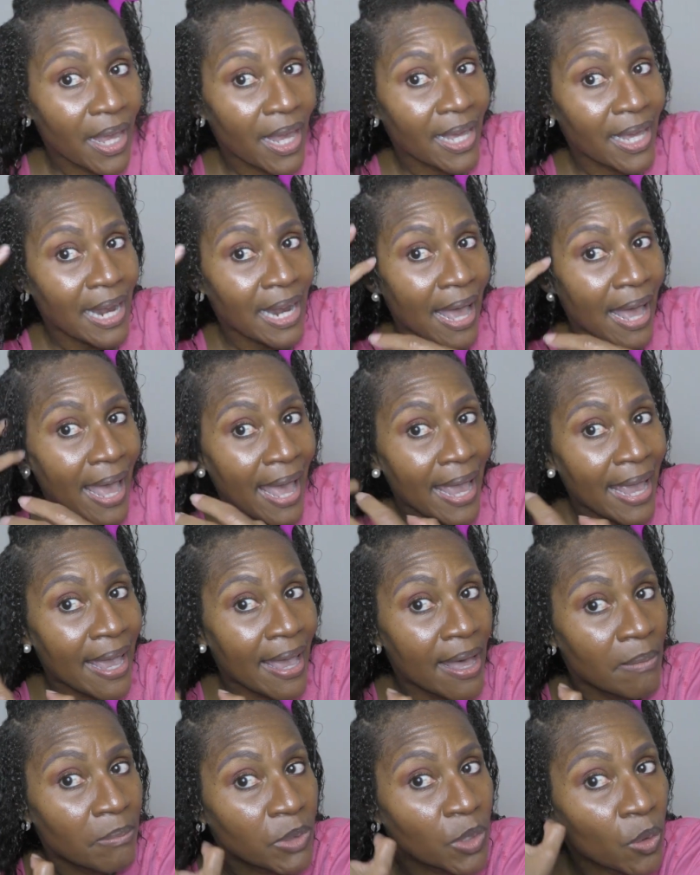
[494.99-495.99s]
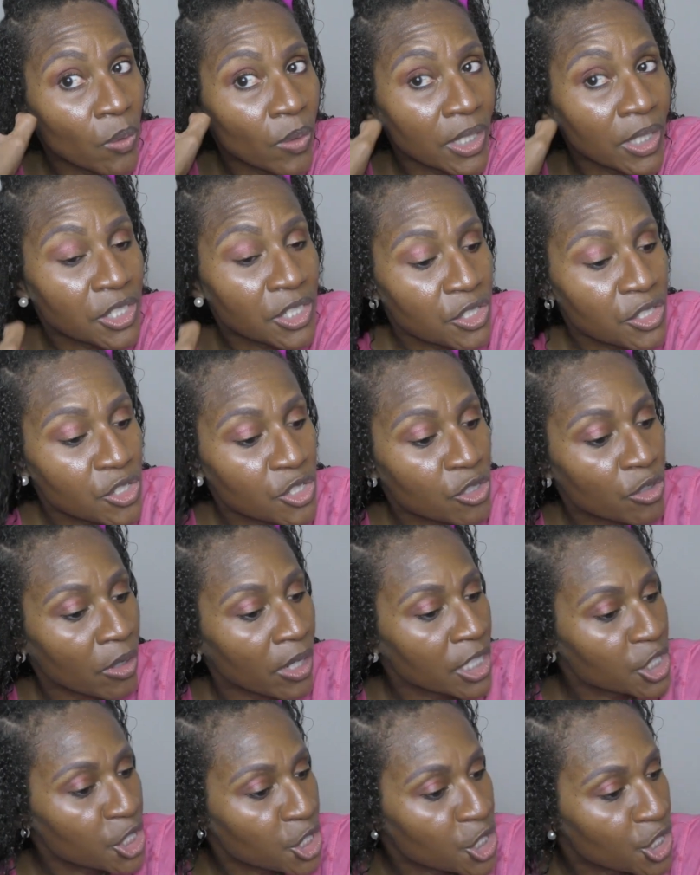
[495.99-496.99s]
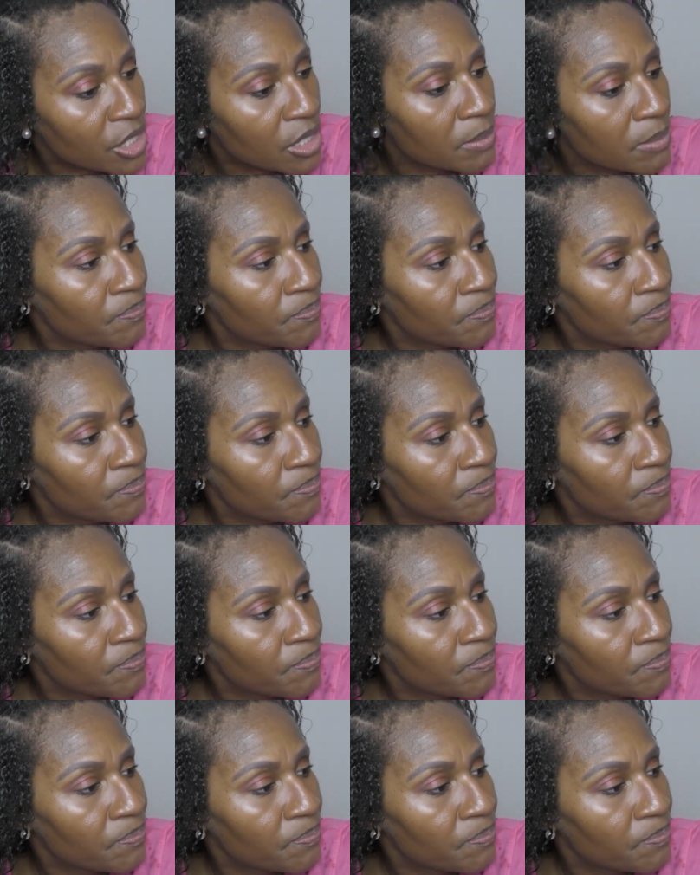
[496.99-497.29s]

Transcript: and I am going to scrunch.